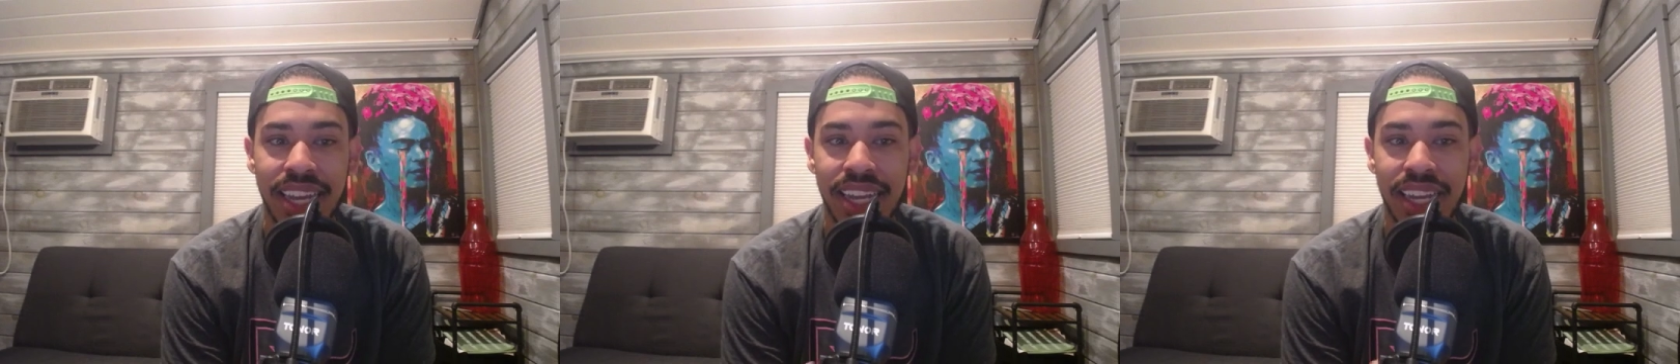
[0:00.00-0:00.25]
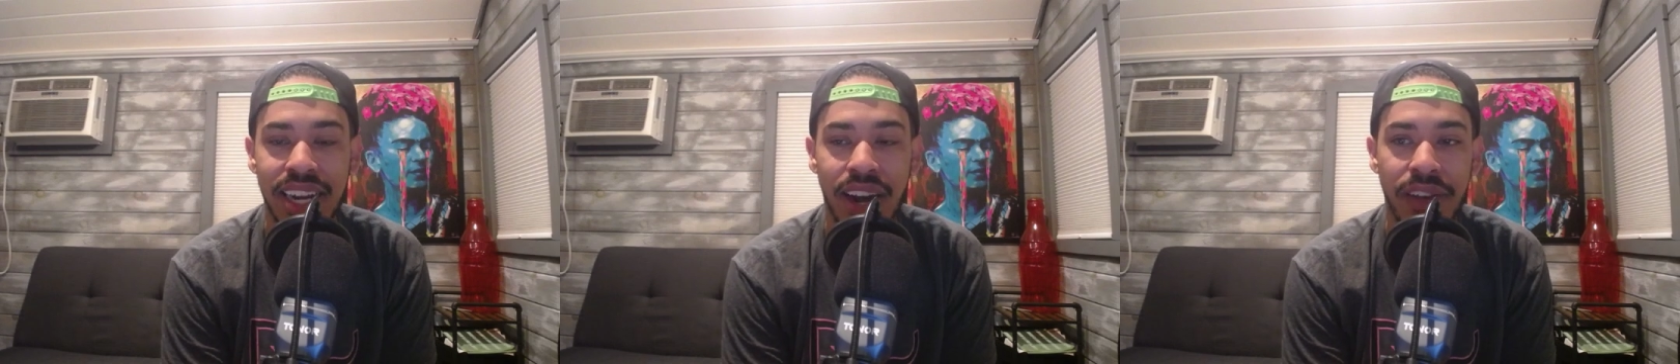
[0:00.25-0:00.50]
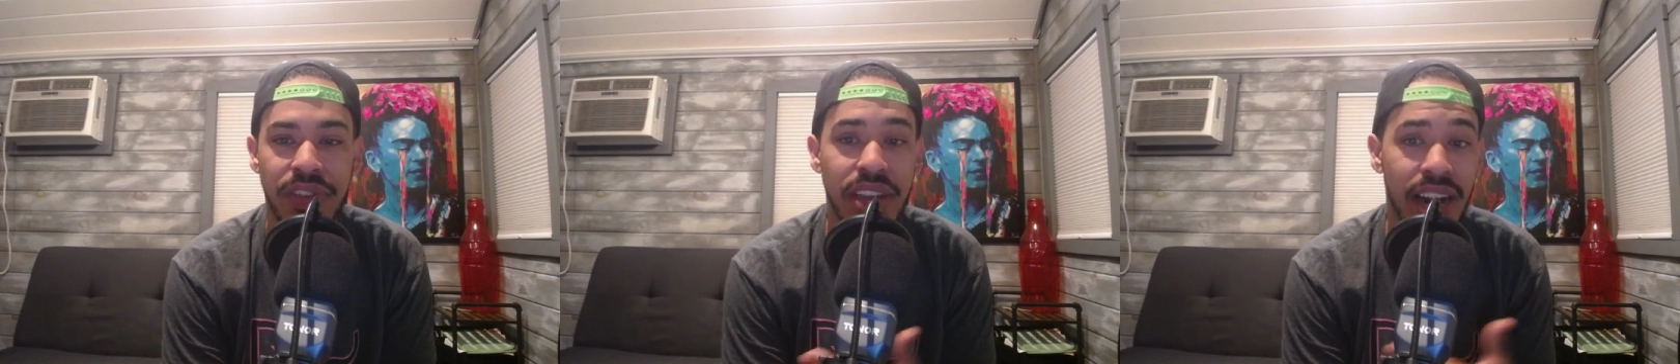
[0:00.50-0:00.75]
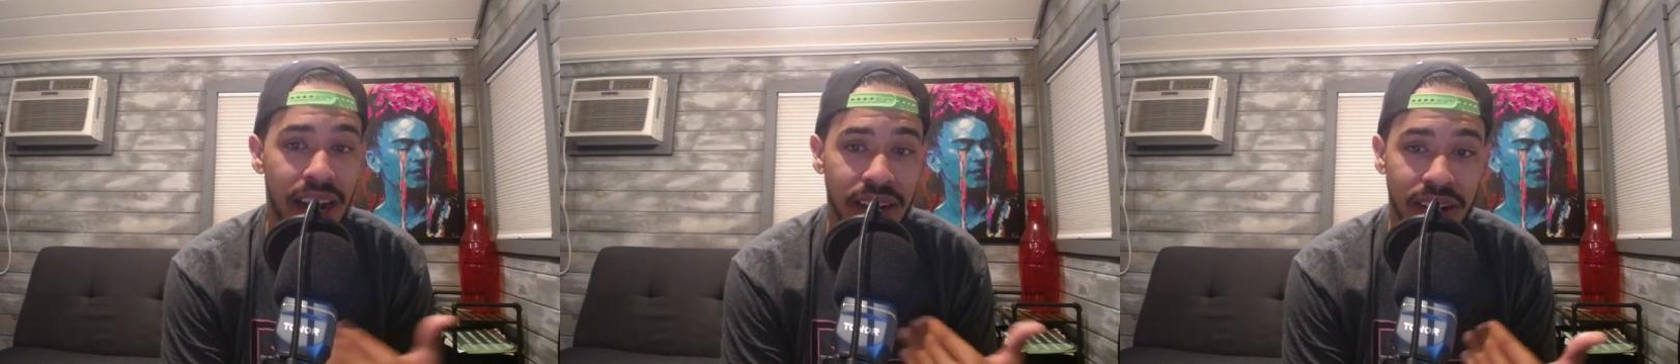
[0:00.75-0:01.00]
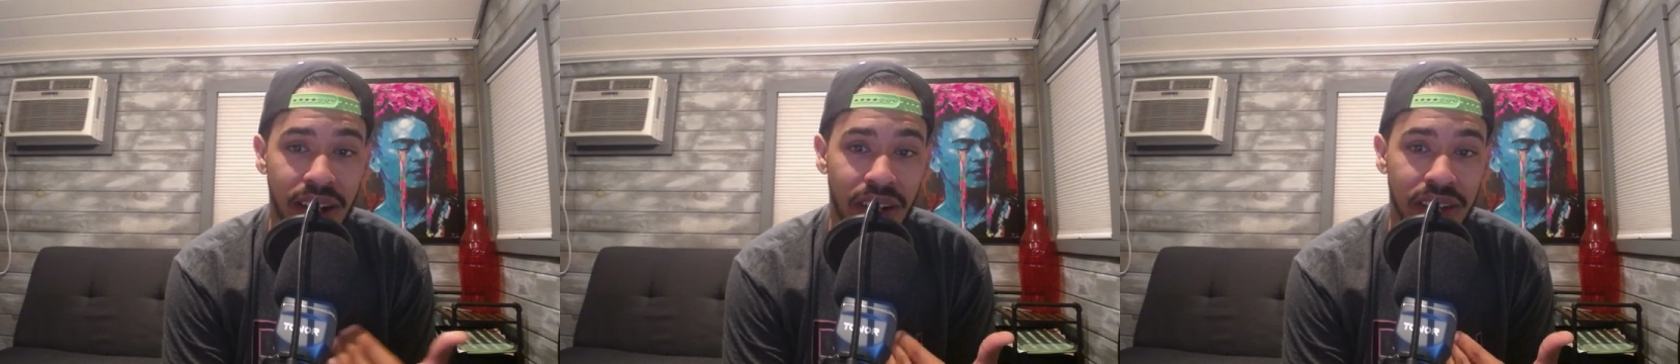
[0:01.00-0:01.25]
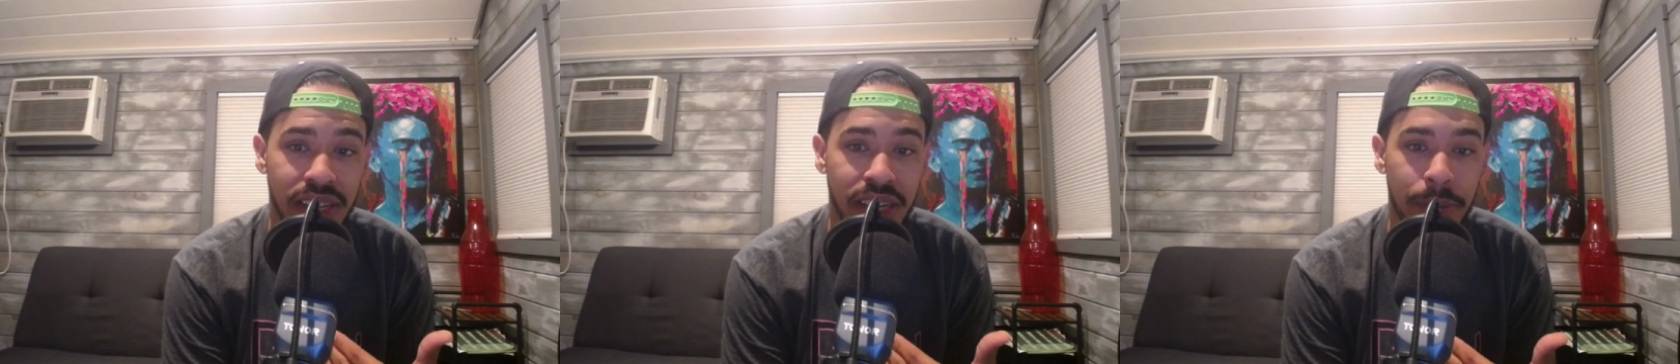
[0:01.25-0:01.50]
You know, if you get hundred
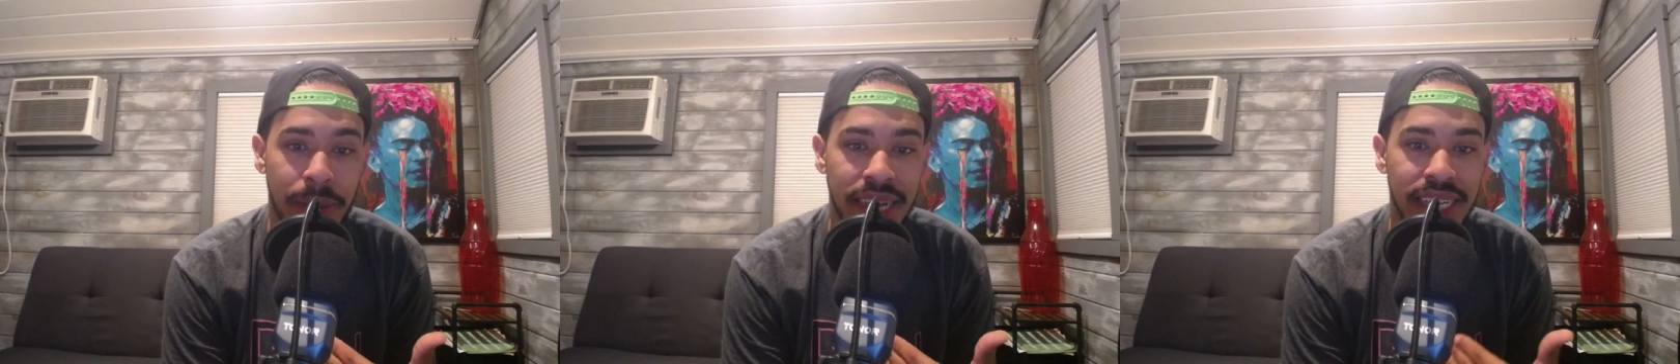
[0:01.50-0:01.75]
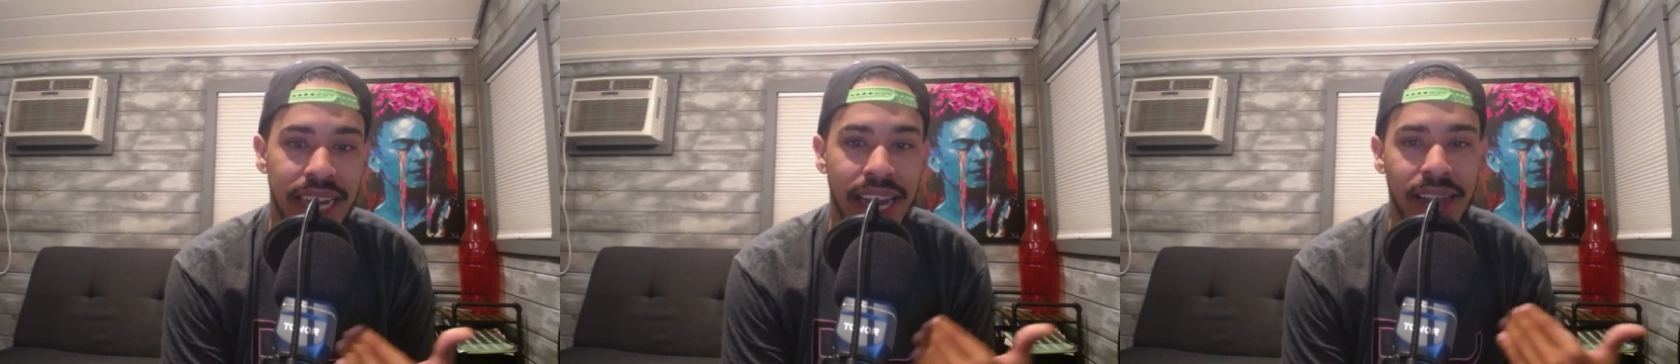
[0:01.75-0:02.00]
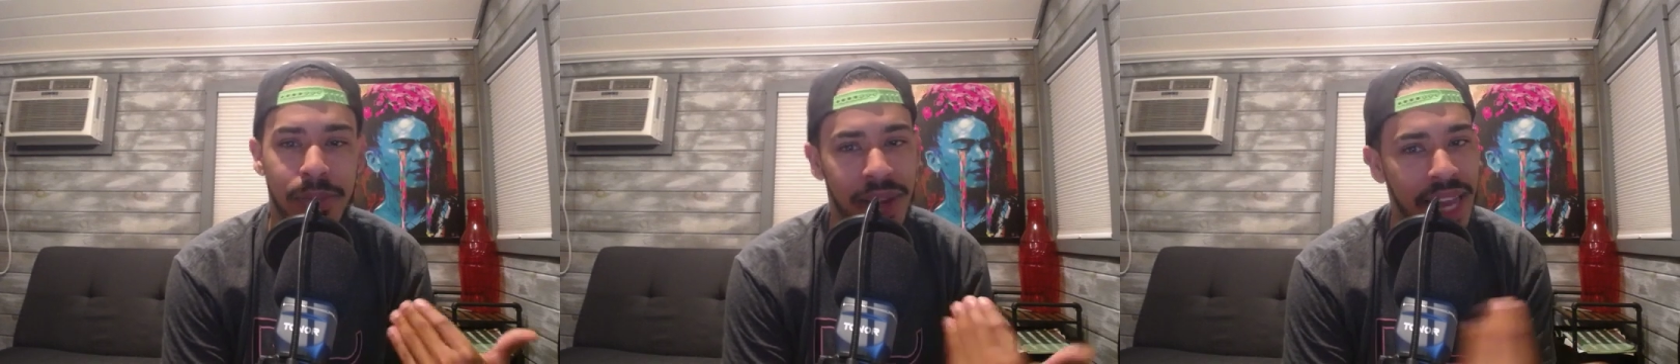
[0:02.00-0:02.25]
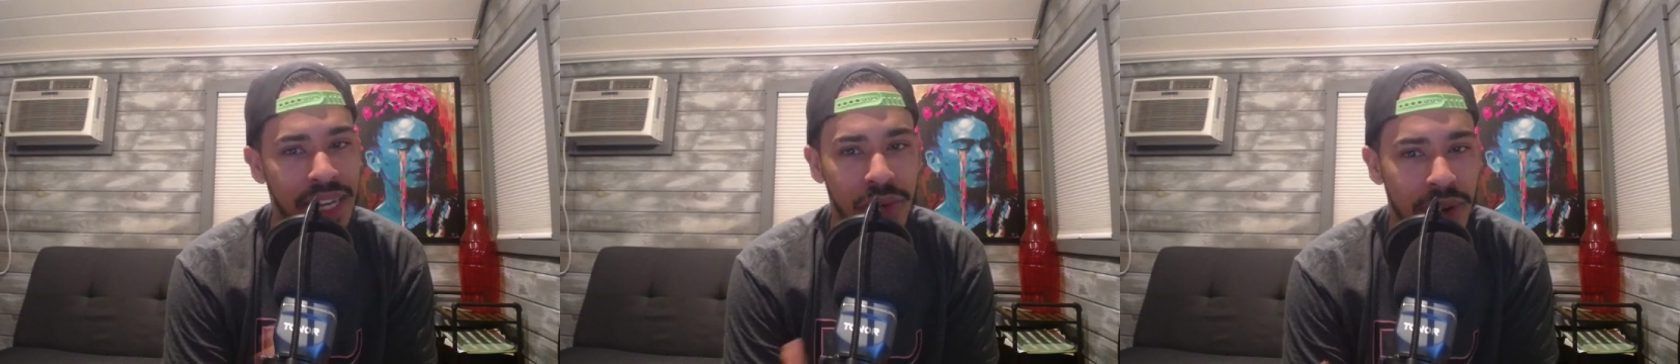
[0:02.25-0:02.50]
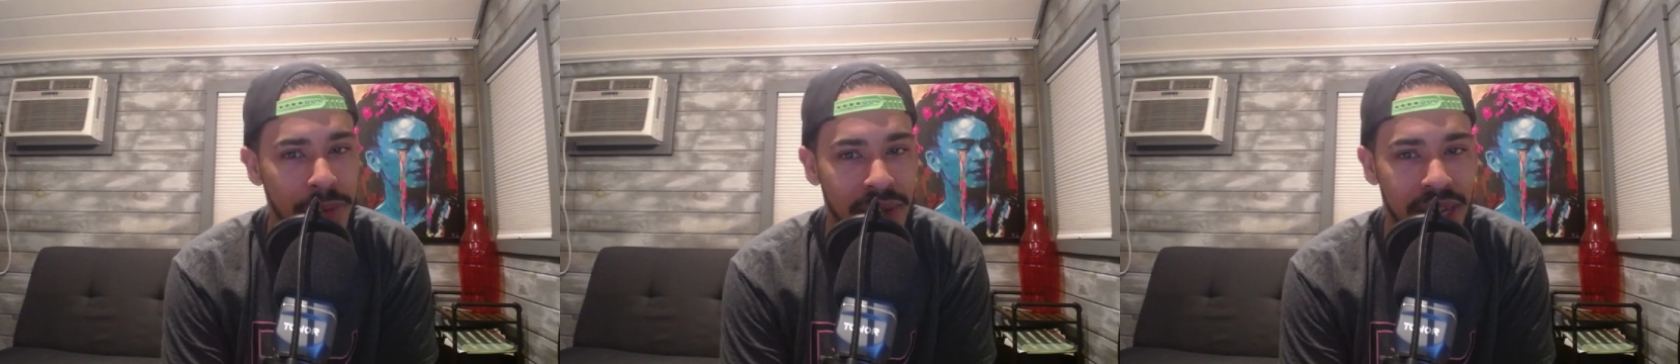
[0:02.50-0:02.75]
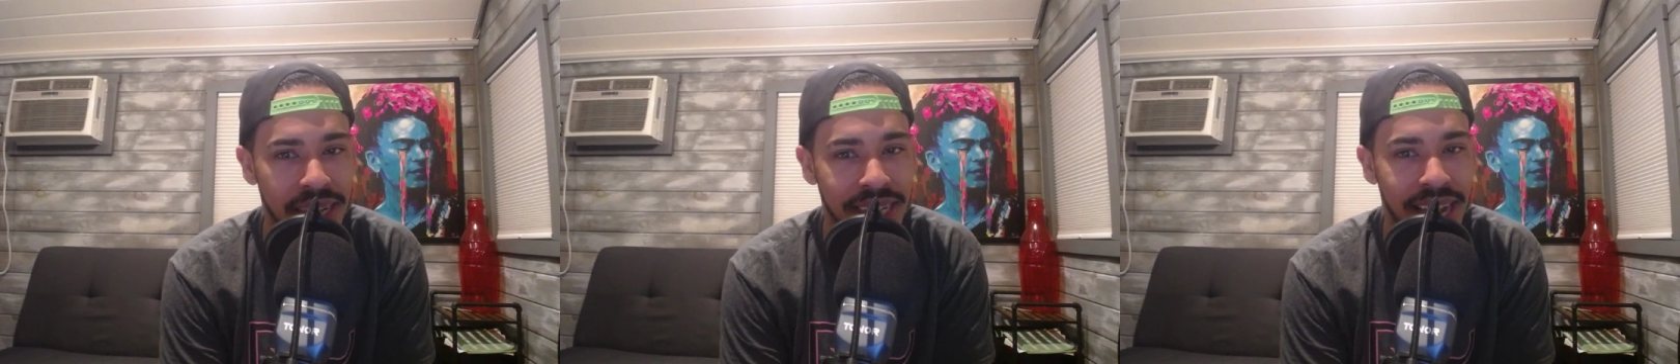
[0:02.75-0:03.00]
dollars in your paycheck, put like twenty
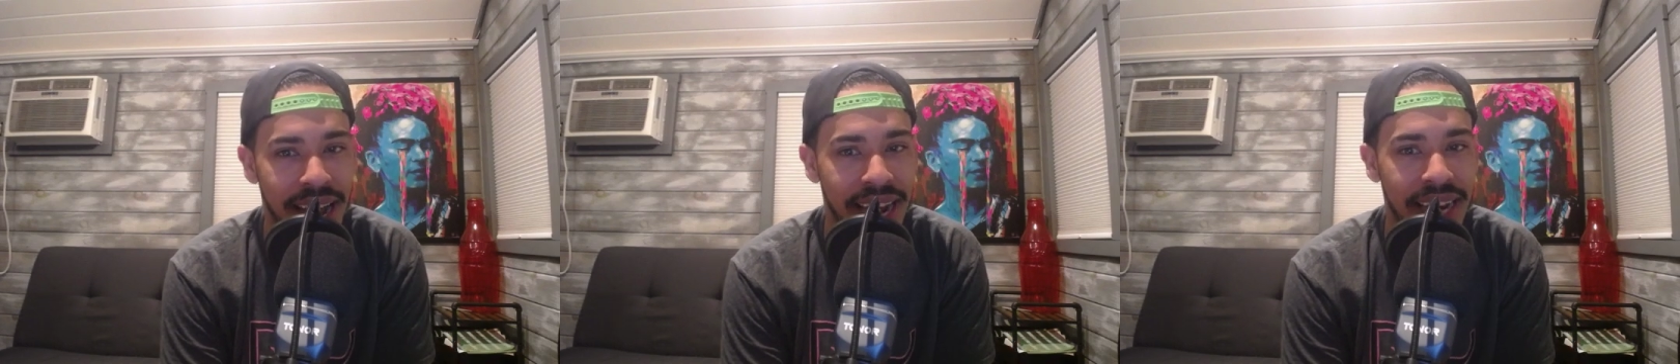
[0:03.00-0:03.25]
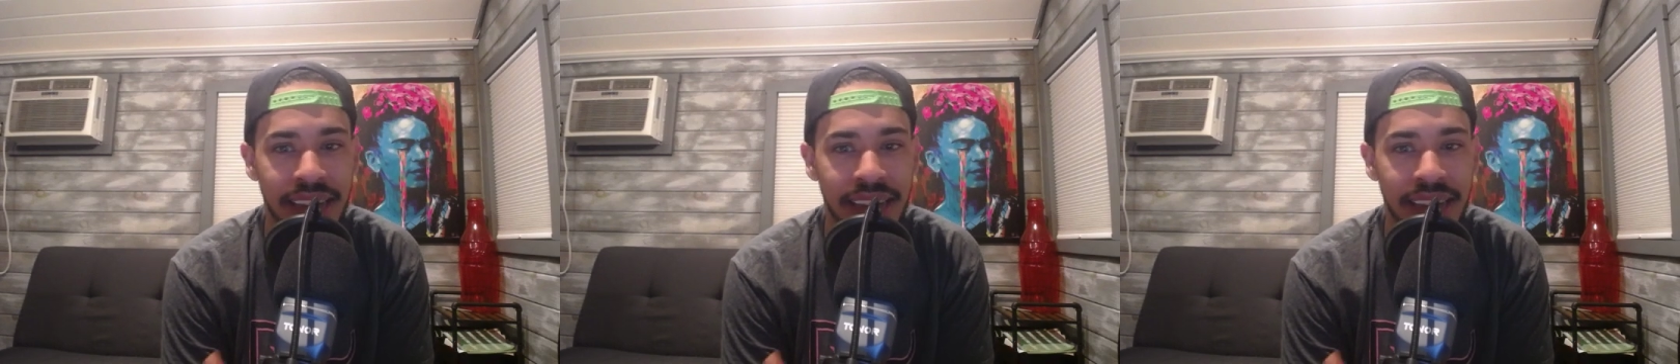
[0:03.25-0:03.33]
percent aside